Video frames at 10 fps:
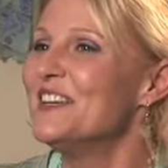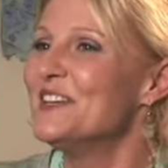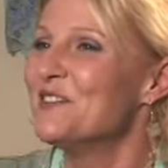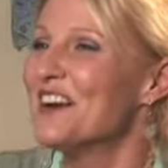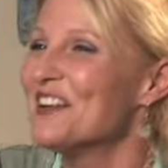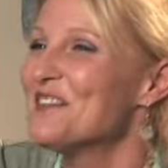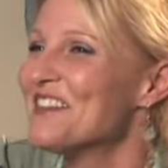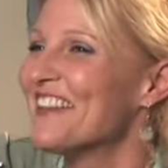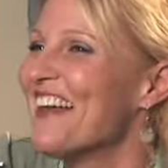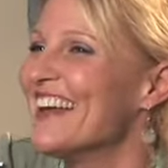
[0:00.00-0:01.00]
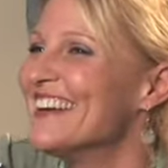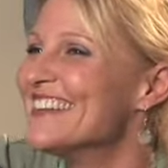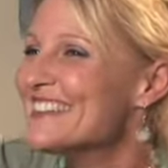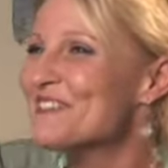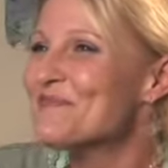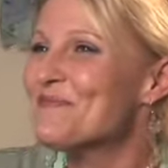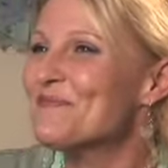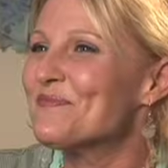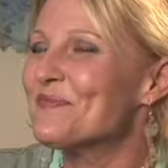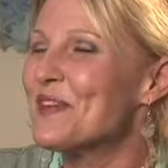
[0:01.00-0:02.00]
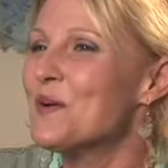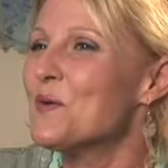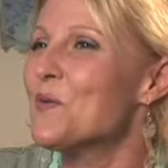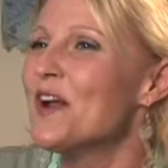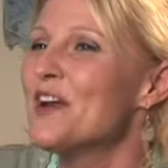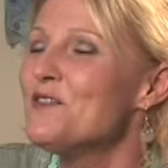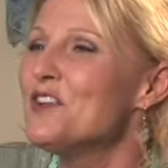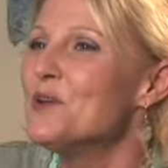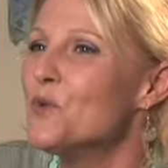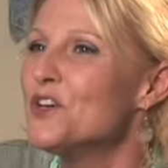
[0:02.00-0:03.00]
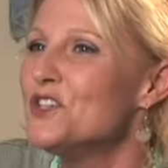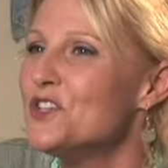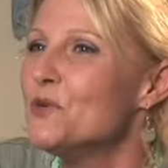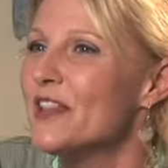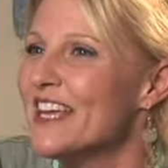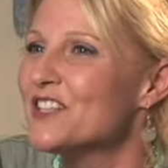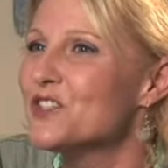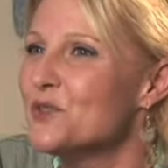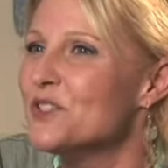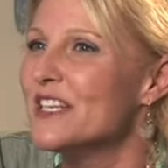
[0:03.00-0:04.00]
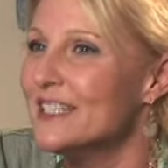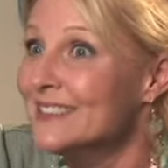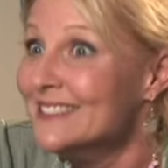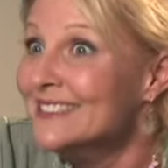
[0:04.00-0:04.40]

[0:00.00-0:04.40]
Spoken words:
You want to know where the line is? Mm-hmm. Whatever you wouldn't do with Aunt Susie,